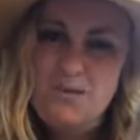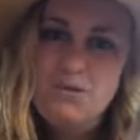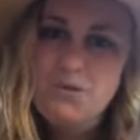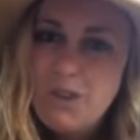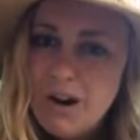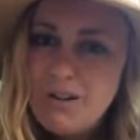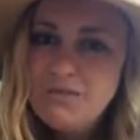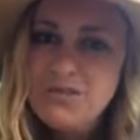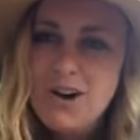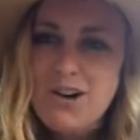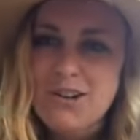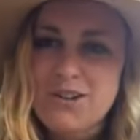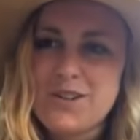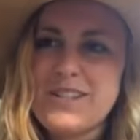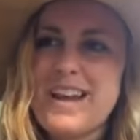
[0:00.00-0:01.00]
about
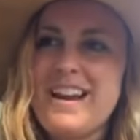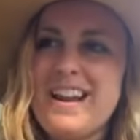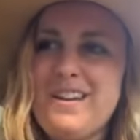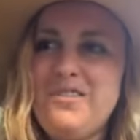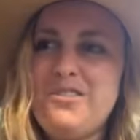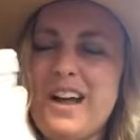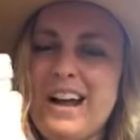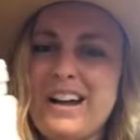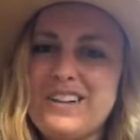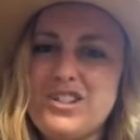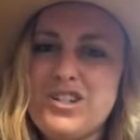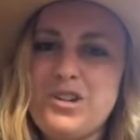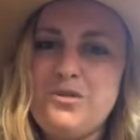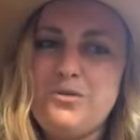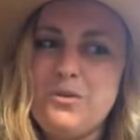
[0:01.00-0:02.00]
$12, and it'll
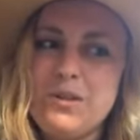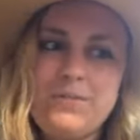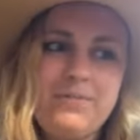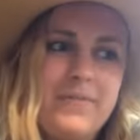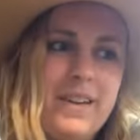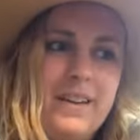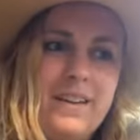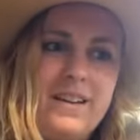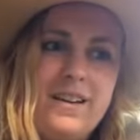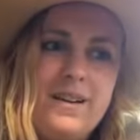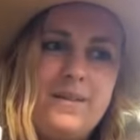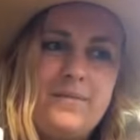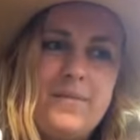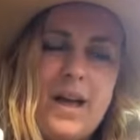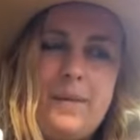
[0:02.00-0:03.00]
last you,
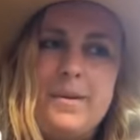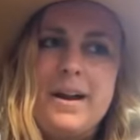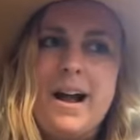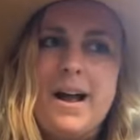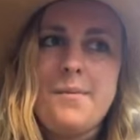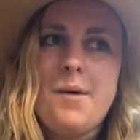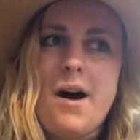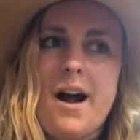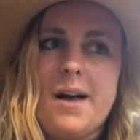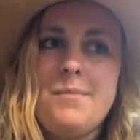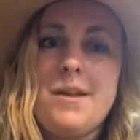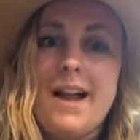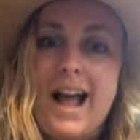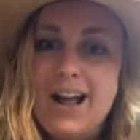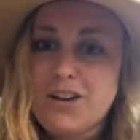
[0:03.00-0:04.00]
I mean,
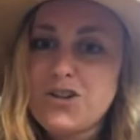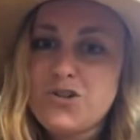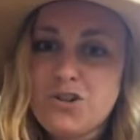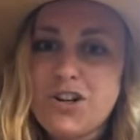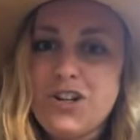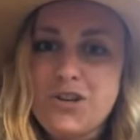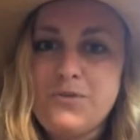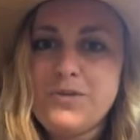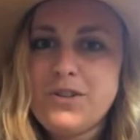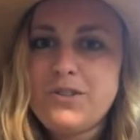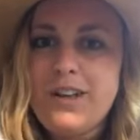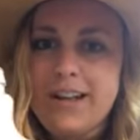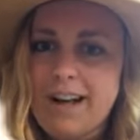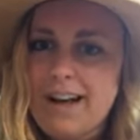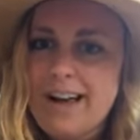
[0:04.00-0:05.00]
I'm an extra user.
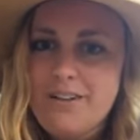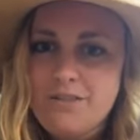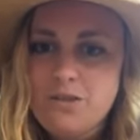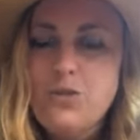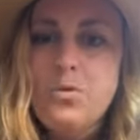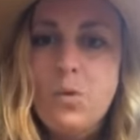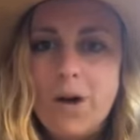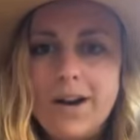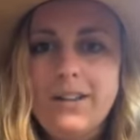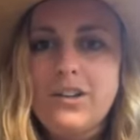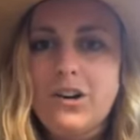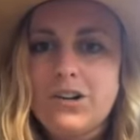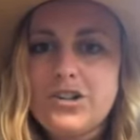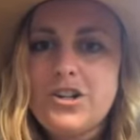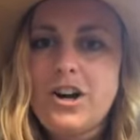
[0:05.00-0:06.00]
Like, I have quite a
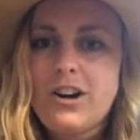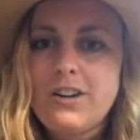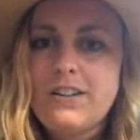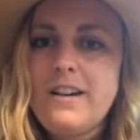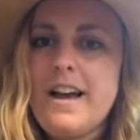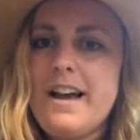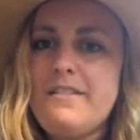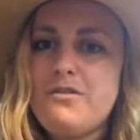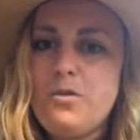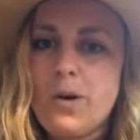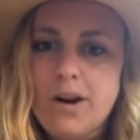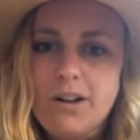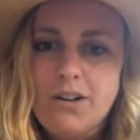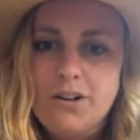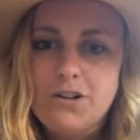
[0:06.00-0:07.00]
large garden, I have
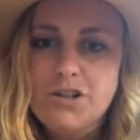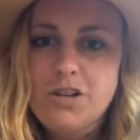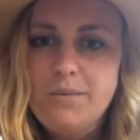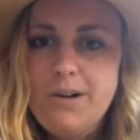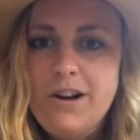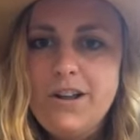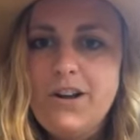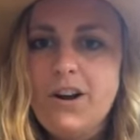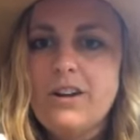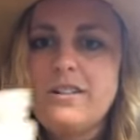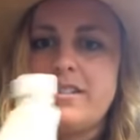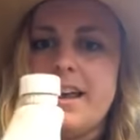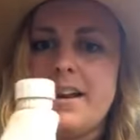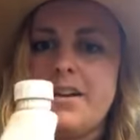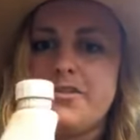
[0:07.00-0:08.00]
quite a large community
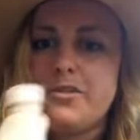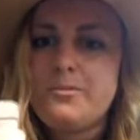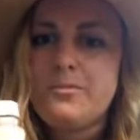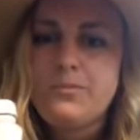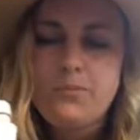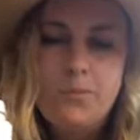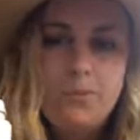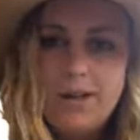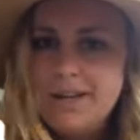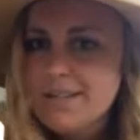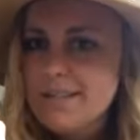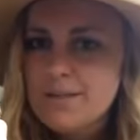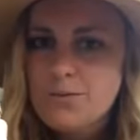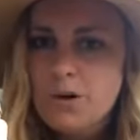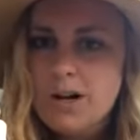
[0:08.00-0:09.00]
garden and other
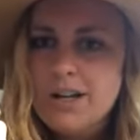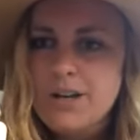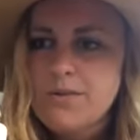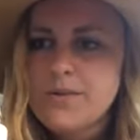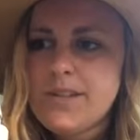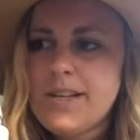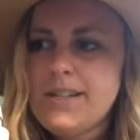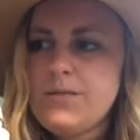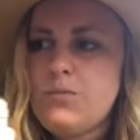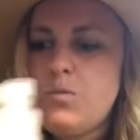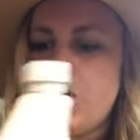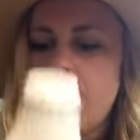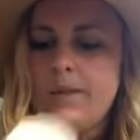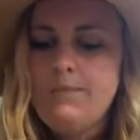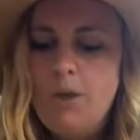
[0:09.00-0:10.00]
places where I use this.
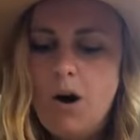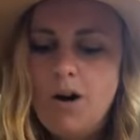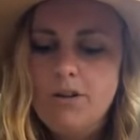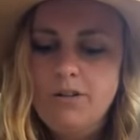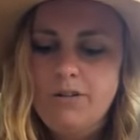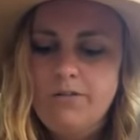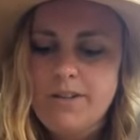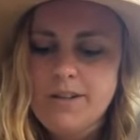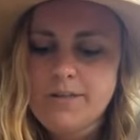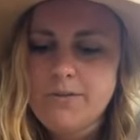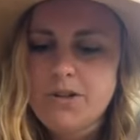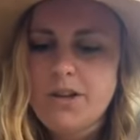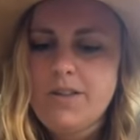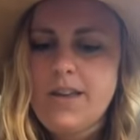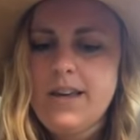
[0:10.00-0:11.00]
One bottle of this,
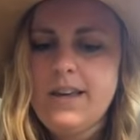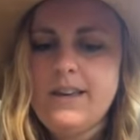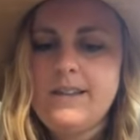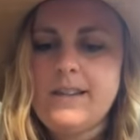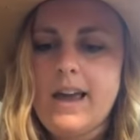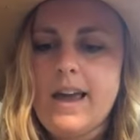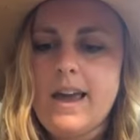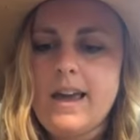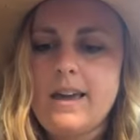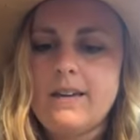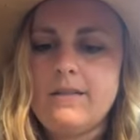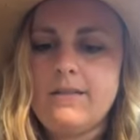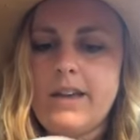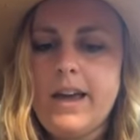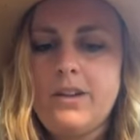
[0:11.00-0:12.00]
which I think is a
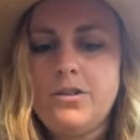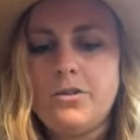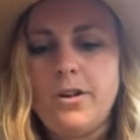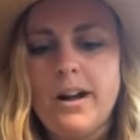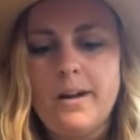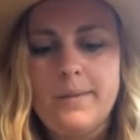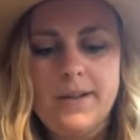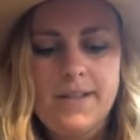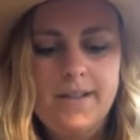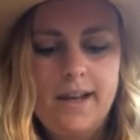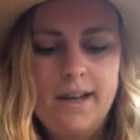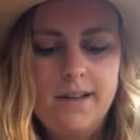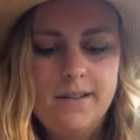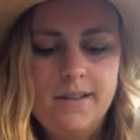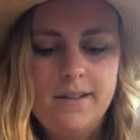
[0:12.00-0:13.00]
kilogram, it
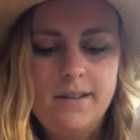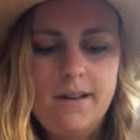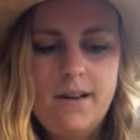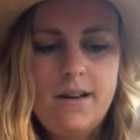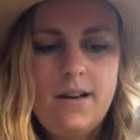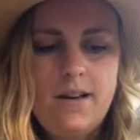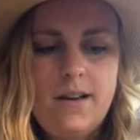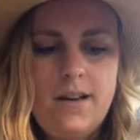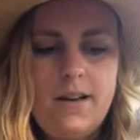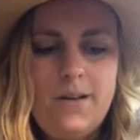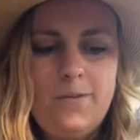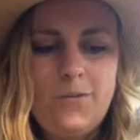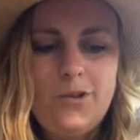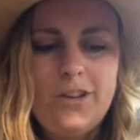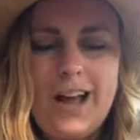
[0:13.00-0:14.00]
says,
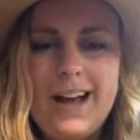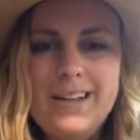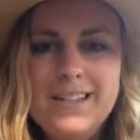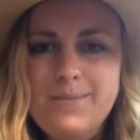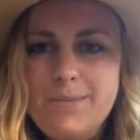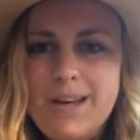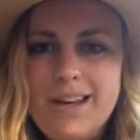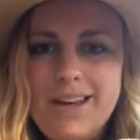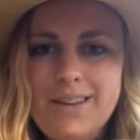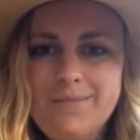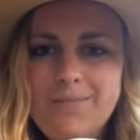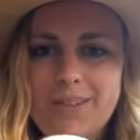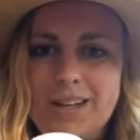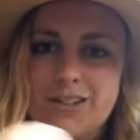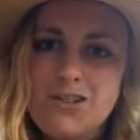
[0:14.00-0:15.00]
will last
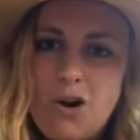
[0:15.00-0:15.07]
me like